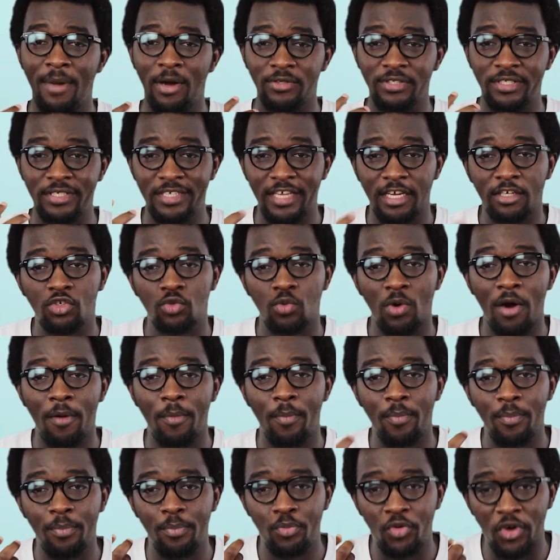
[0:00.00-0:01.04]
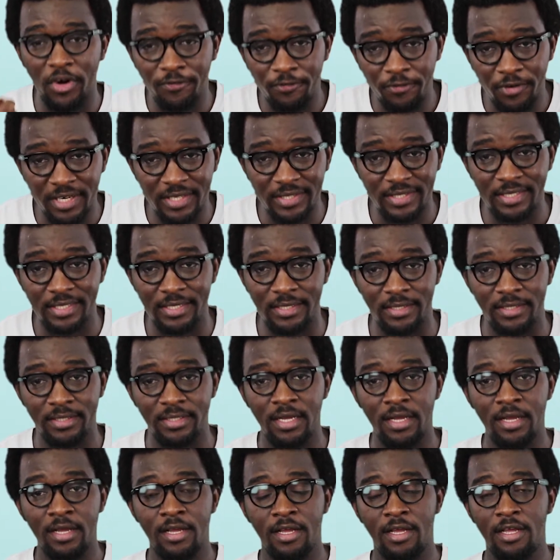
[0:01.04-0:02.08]
sexual
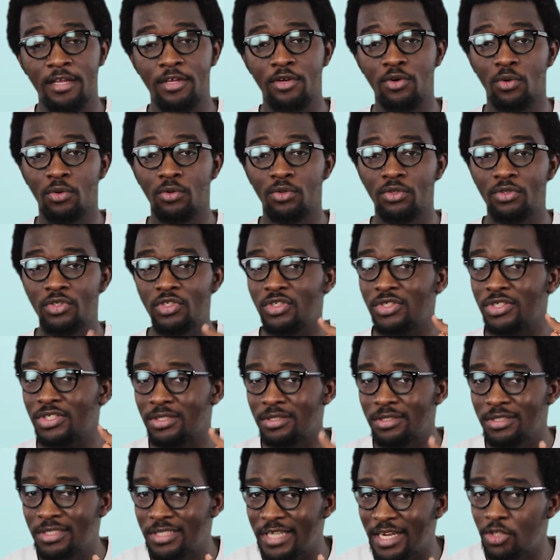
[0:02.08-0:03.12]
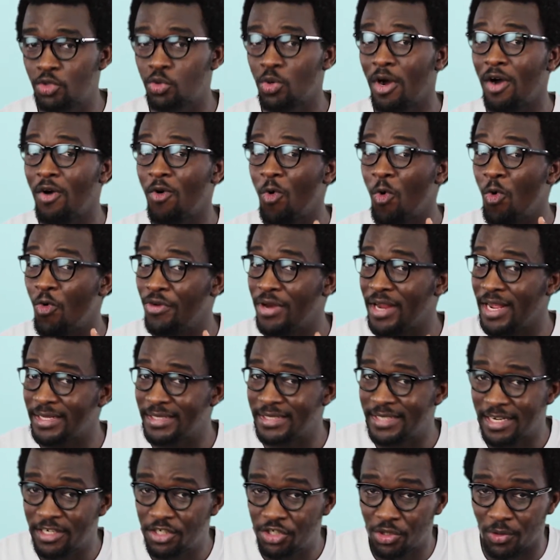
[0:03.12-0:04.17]
preferences, sexual
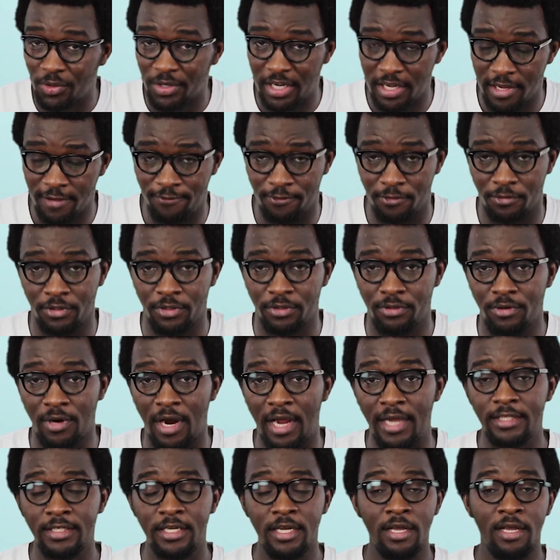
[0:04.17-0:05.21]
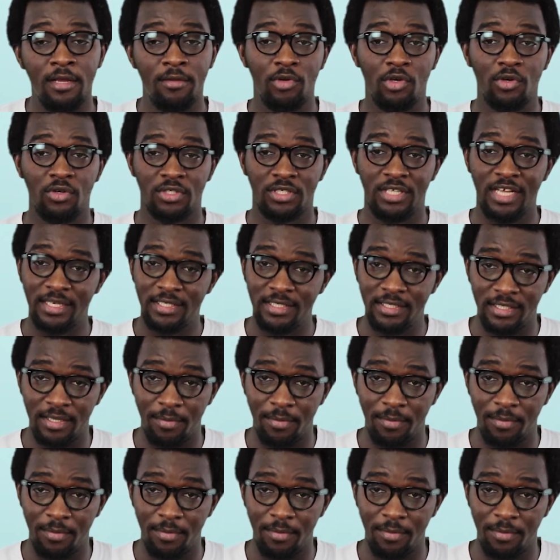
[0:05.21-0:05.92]
orientation even, right? Because that is